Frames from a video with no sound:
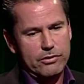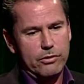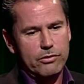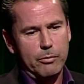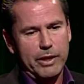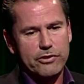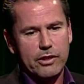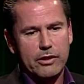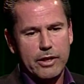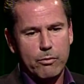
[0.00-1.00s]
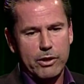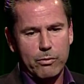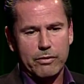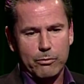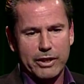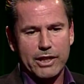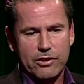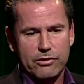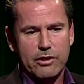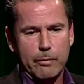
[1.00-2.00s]
So basically, we'd like to
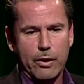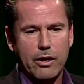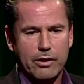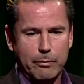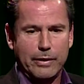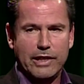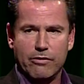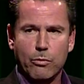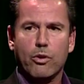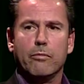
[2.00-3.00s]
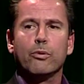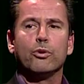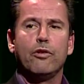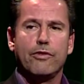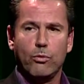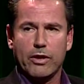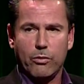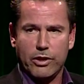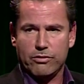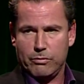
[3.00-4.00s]
see the park even more improved than what it
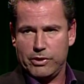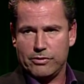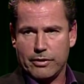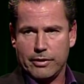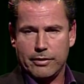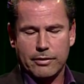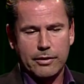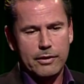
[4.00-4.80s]
was when we started.